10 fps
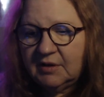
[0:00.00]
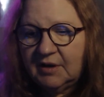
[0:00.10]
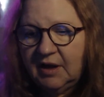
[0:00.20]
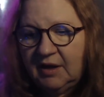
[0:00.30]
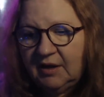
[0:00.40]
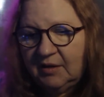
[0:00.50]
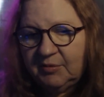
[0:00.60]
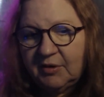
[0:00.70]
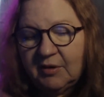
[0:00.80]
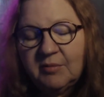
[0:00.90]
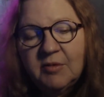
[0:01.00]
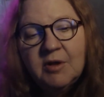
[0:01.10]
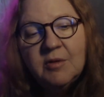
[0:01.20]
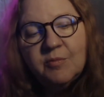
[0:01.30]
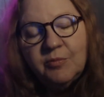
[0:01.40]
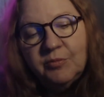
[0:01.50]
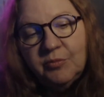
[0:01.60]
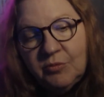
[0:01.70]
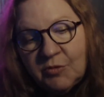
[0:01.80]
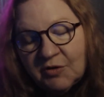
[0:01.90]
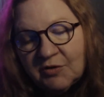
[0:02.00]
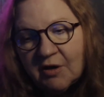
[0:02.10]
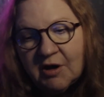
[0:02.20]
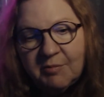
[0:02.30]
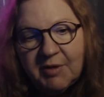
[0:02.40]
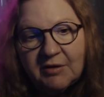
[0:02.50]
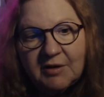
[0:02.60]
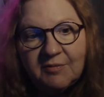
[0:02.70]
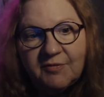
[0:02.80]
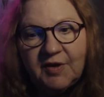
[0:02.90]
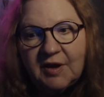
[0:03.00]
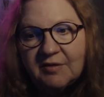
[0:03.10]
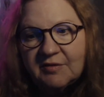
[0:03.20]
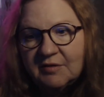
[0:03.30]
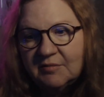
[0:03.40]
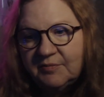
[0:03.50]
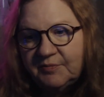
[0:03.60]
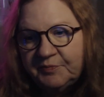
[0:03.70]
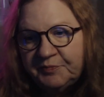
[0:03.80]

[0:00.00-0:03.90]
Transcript: Hi, Paul. Just talking about deep fakes and